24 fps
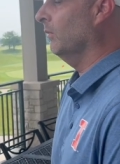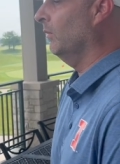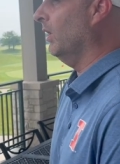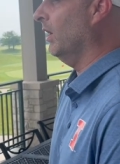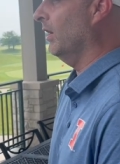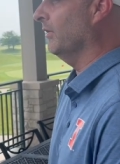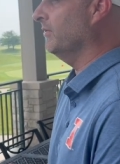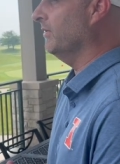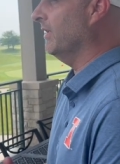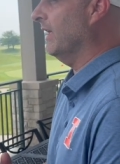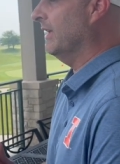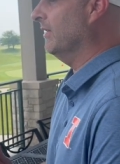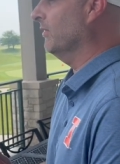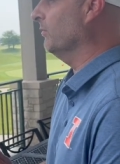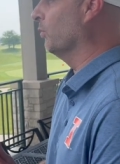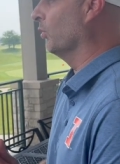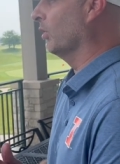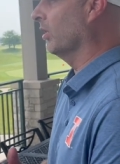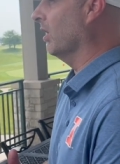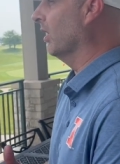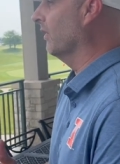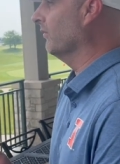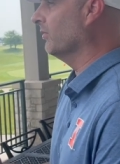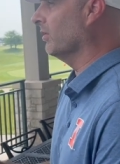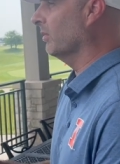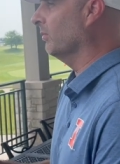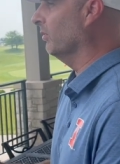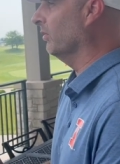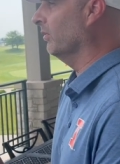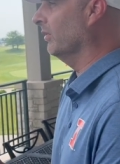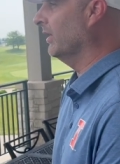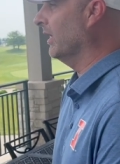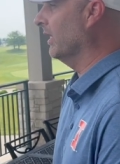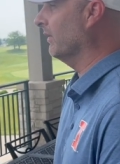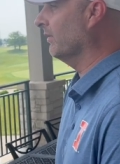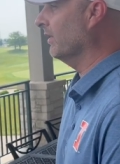Well, I'll say he's more
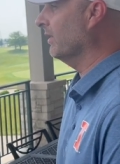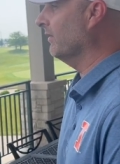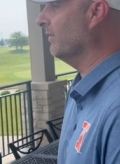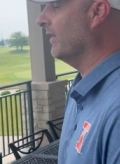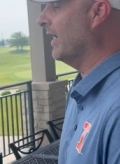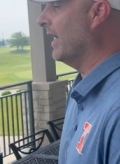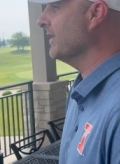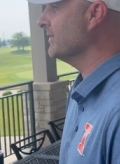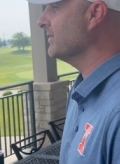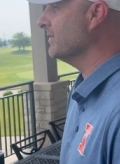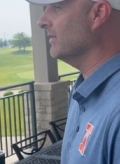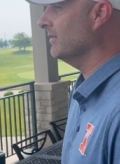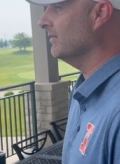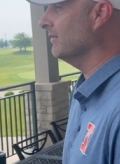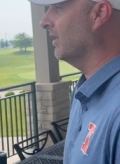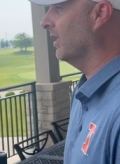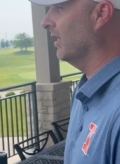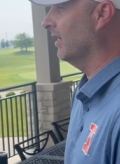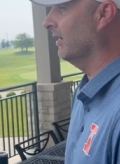comfortable in every facet.